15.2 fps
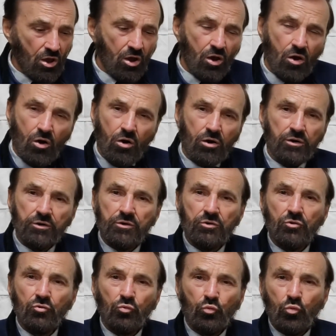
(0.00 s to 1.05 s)

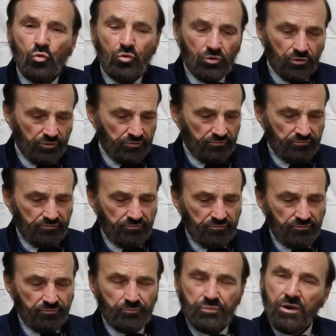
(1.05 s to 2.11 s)
Article 1,
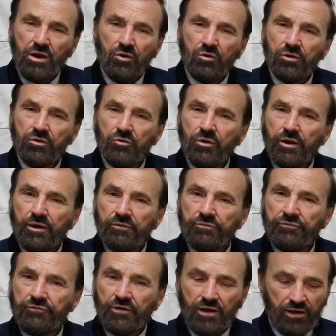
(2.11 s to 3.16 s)
paragraph
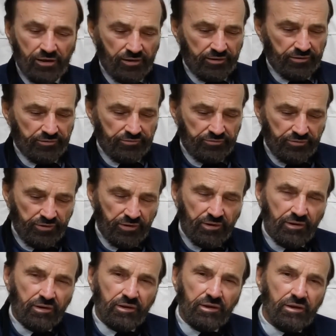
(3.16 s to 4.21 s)
5,
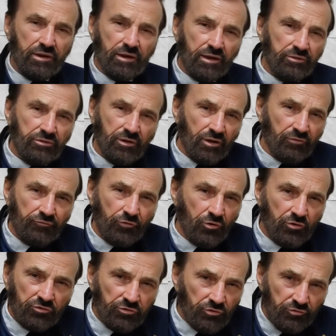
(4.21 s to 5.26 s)
a
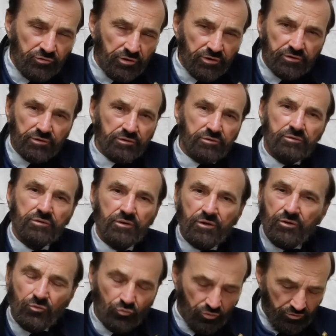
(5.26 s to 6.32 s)
first lieutenant
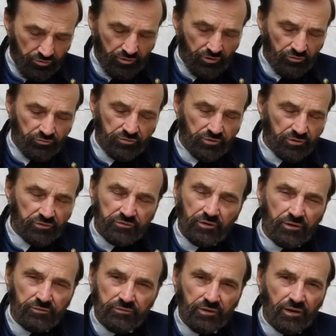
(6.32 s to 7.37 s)
would know this.
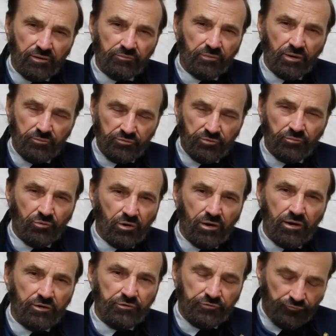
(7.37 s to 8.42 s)
I'm
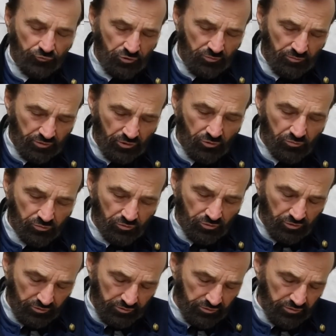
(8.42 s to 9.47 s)
surprised Fremont
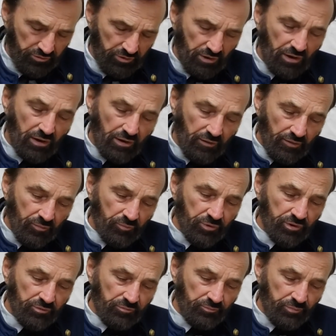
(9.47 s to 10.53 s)
overlooked it,
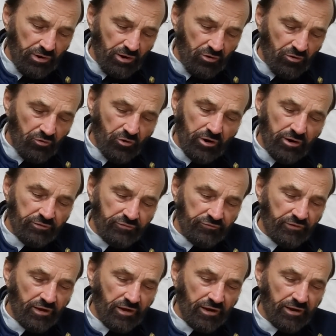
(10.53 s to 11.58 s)
but paragraph
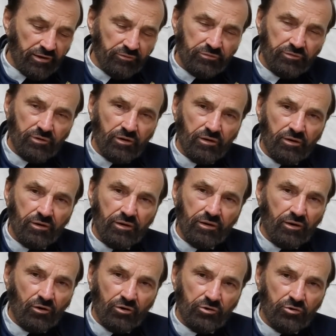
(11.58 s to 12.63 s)
5
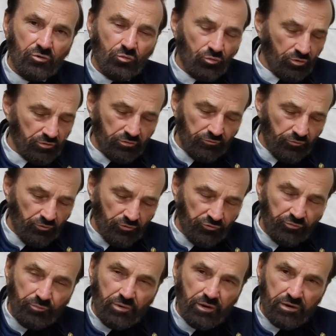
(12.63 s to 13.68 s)
Article 1, the
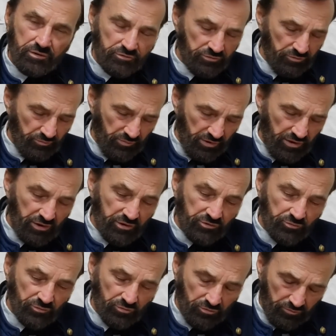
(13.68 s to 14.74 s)
first page of the
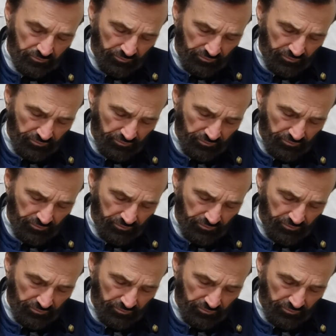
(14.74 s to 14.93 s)
manual,